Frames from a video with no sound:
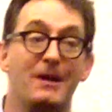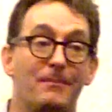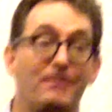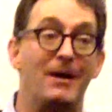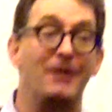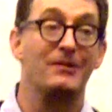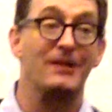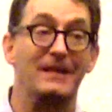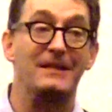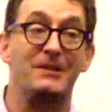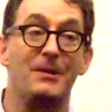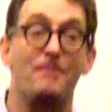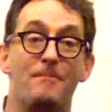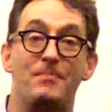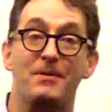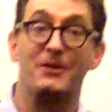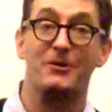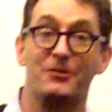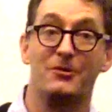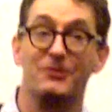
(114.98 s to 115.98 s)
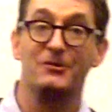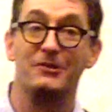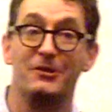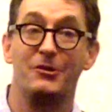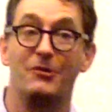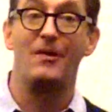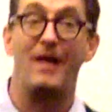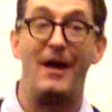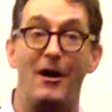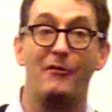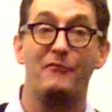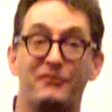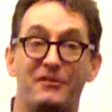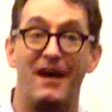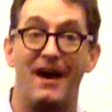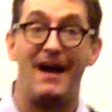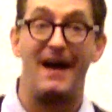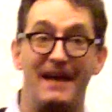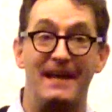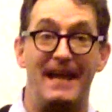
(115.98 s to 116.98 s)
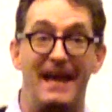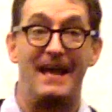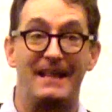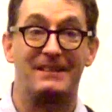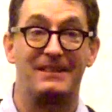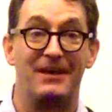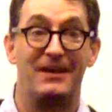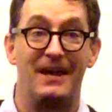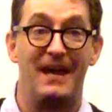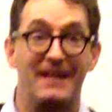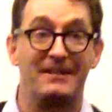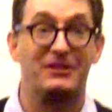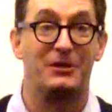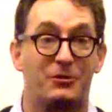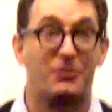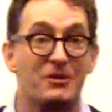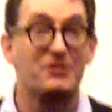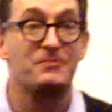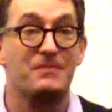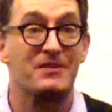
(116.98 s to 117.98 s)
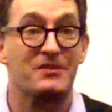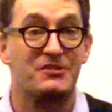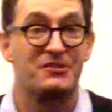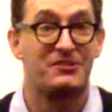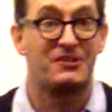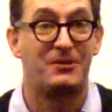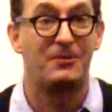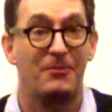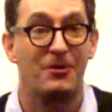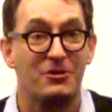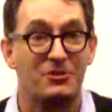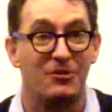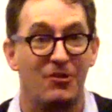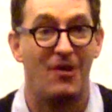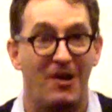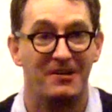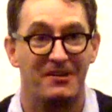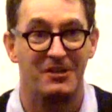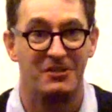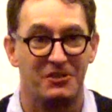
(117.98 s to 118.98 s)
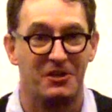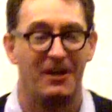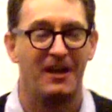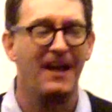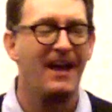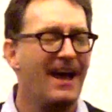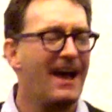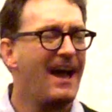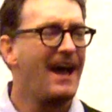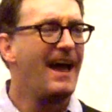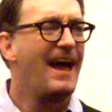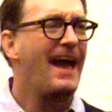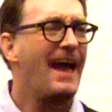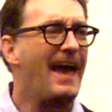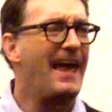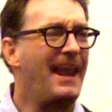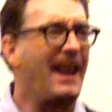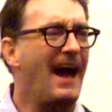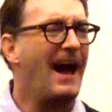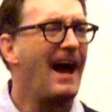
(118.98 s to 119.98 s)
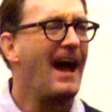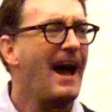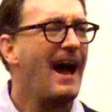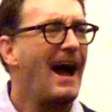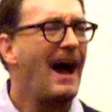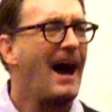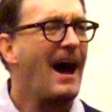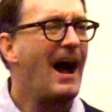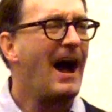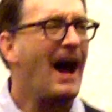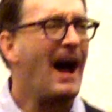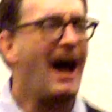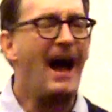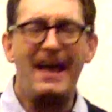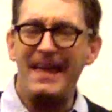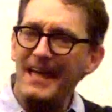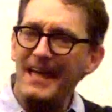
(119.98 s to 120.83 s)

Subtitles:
about like the bitter little elf guy at the Christmas commercial audition? And I